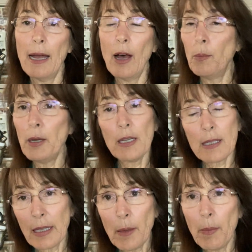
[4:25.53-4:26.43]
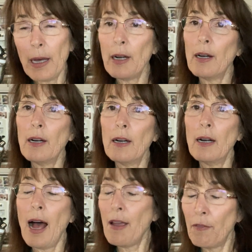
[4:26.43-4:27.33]
help you to sleep
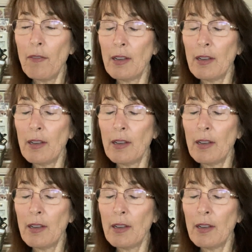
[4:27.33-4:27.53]
better i